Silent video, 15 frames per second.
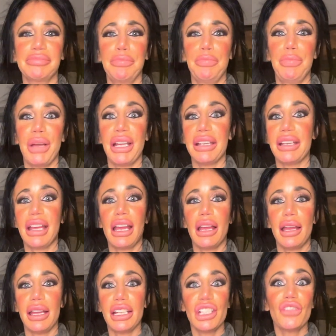But
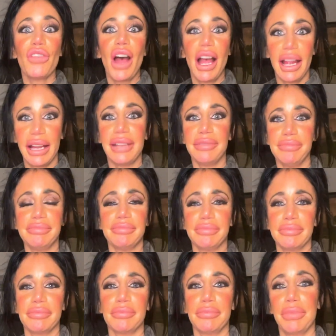it's fine
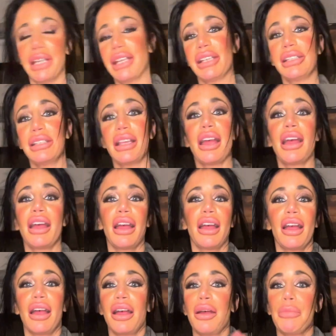because
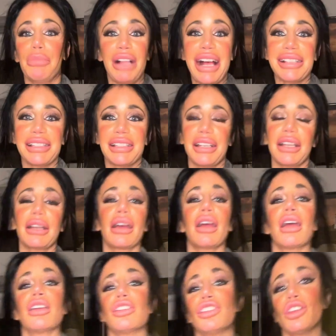plastic.
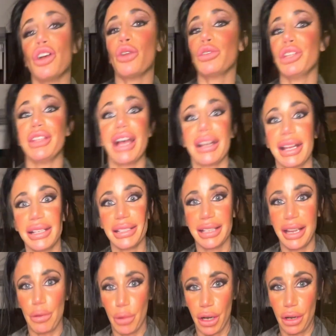So to that I say,
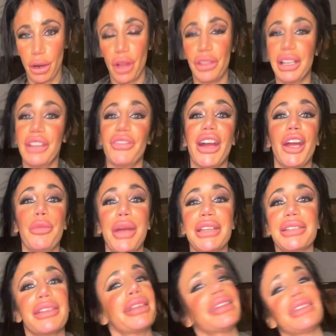where are all the
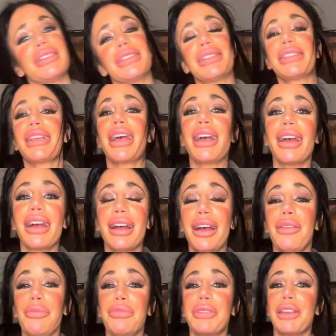environmentalists?
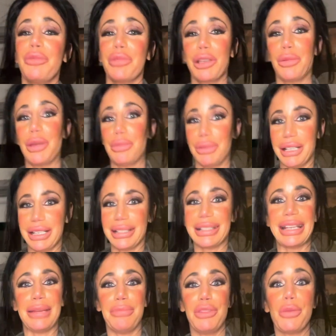Can we please
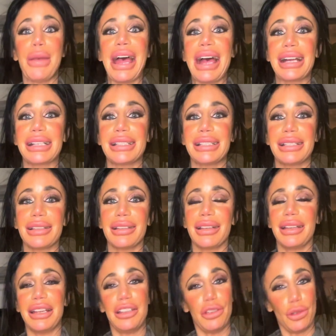keep the bags
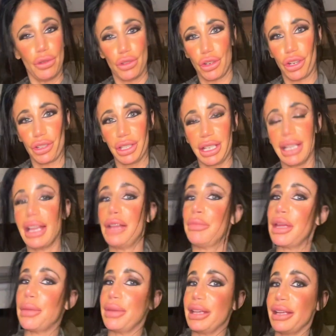in New Jersey and
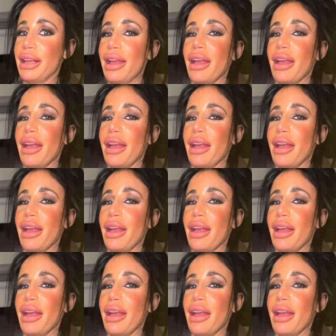maybe